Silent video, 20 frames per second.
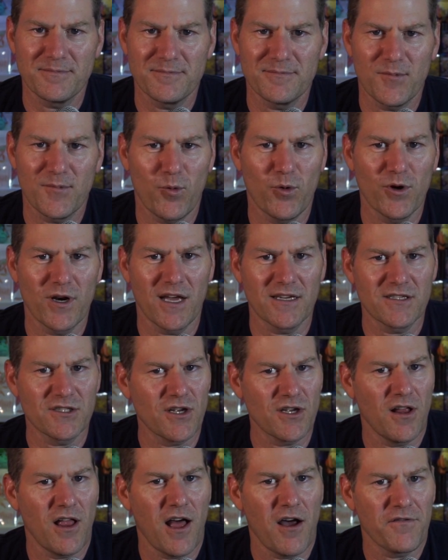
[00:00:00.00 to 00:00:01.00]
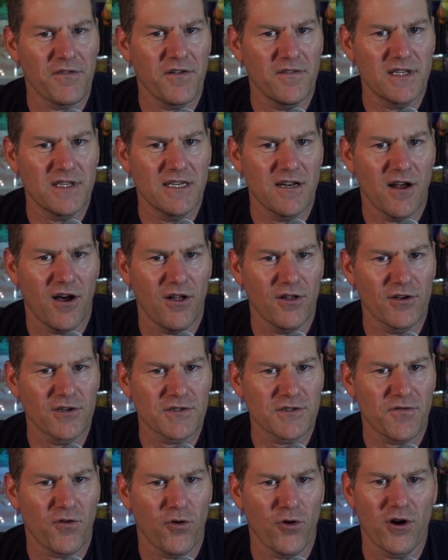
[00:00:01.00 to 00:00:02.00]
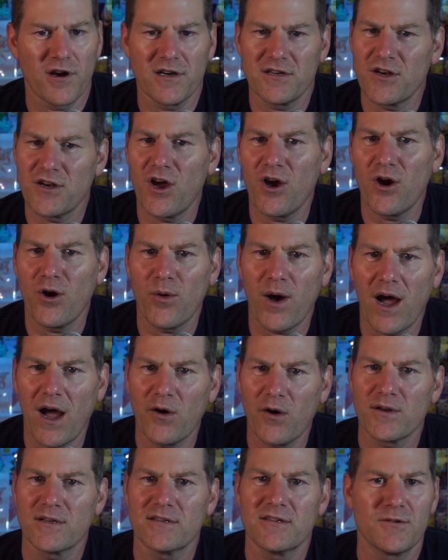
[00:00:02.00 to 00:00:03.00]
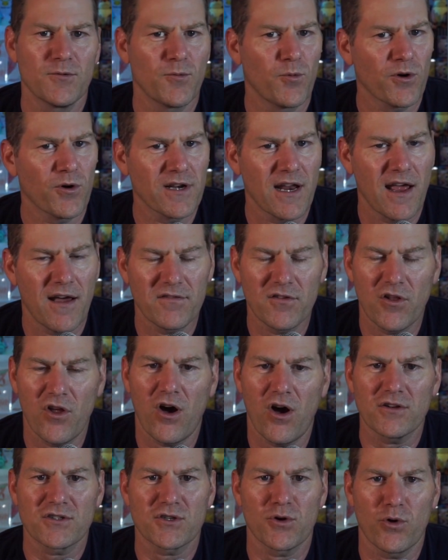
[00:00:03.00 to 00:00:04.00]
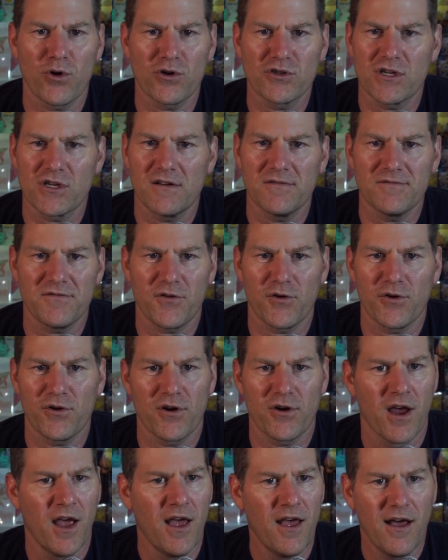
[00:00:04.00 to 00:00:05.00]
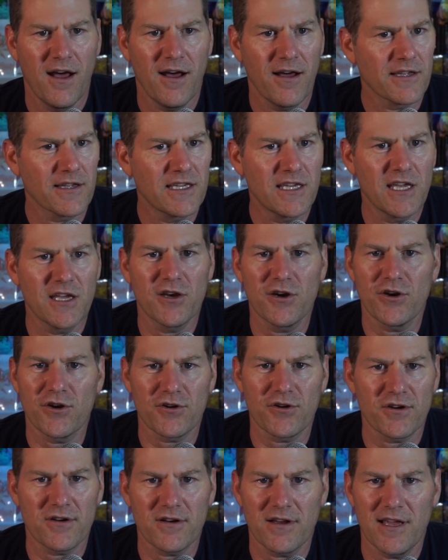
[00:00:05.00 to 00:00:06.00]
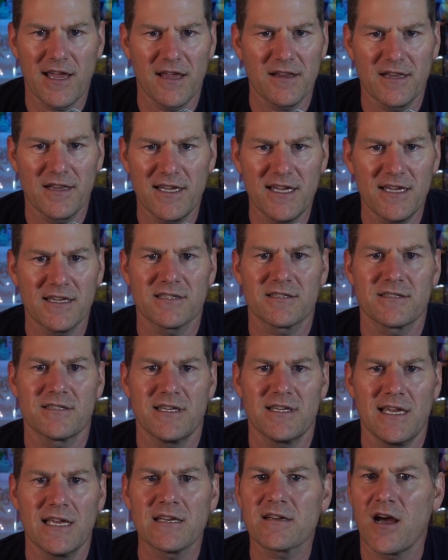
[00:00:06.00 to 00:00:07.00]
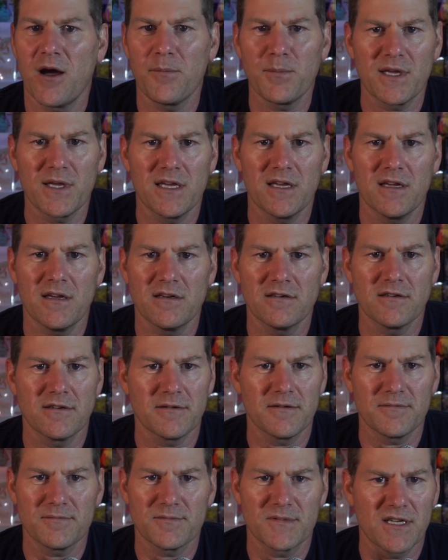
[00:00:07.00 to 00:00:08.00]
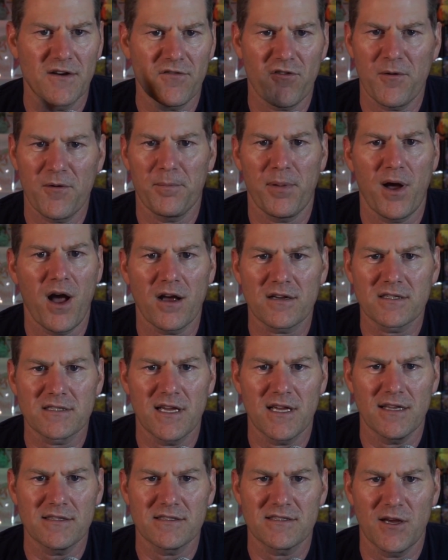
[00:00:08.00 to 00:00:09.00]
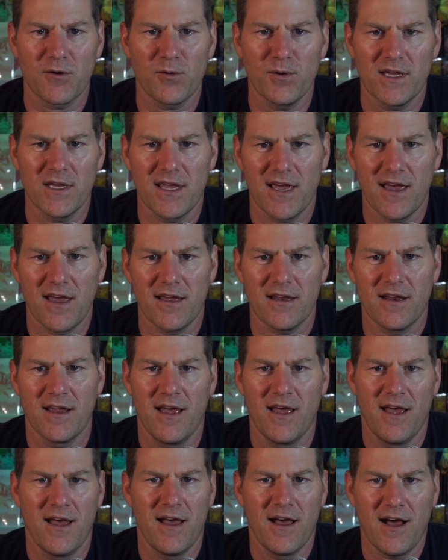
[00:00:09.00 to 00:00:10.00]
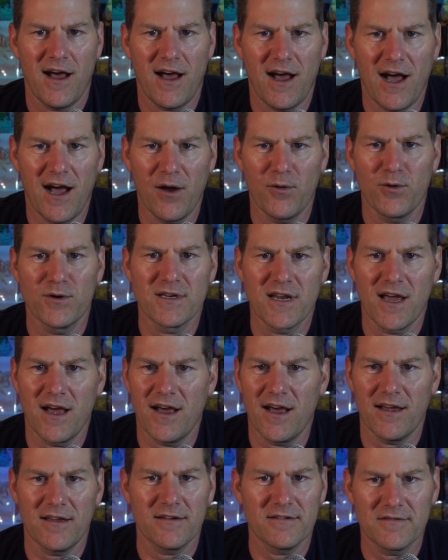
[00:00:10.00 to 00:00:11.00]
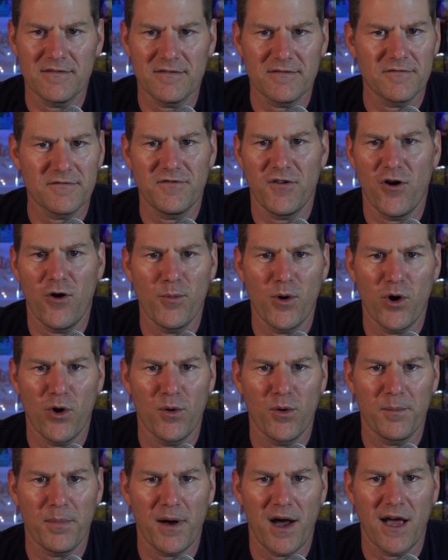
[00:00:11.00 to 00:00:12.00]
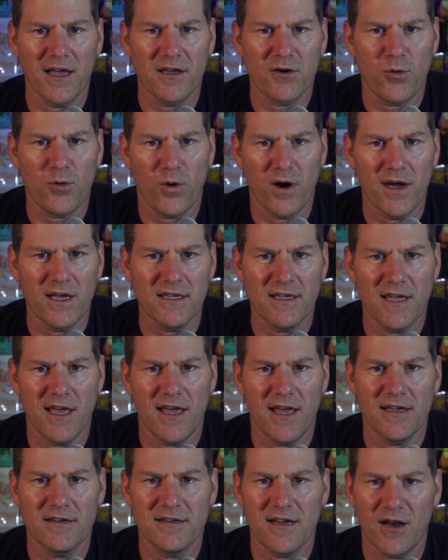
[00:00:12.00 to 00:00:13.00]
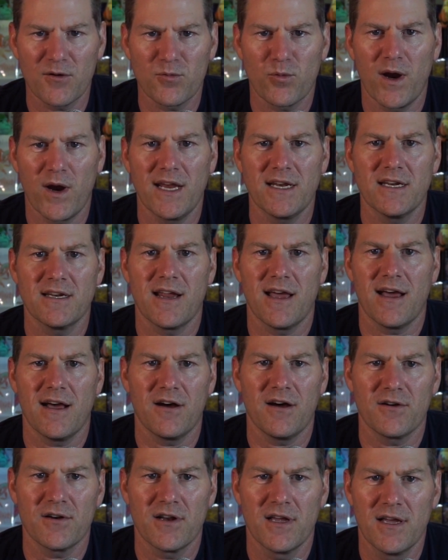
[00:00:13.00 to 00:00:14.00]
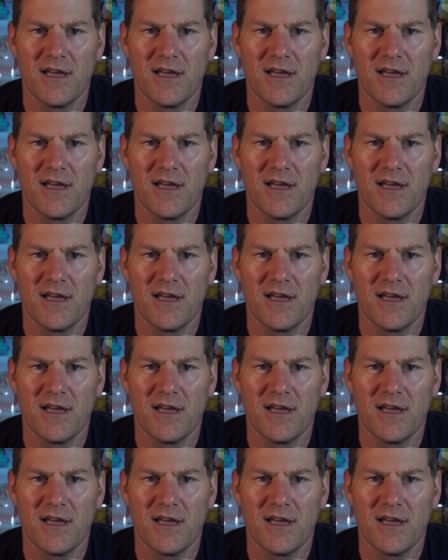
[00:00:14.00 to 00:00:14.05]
Would I shell out $50 for it? No. We're going to have Lost Origin for a year at least. Coming in different box sets that we get, I would not FOMO and buy quite yet. I'd wait it out.